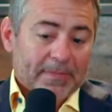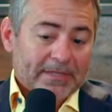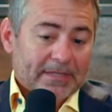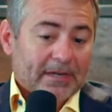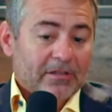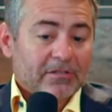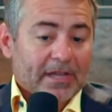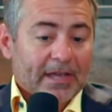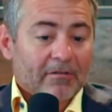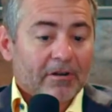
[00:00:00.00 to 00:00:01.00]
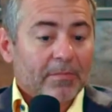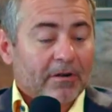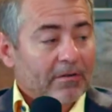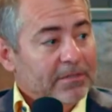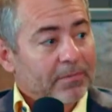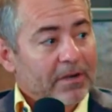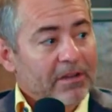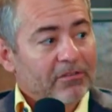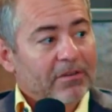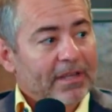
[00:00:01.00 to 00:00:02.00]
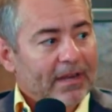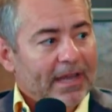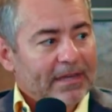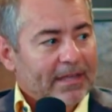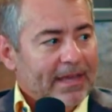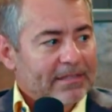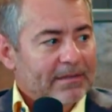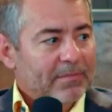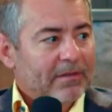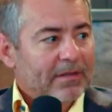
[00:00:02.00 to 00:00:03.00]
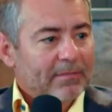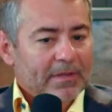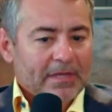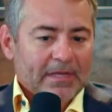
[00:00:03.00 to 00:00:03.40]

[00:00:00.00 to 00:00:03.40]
basically use anaerobic respiration. You get lactic acid buildup.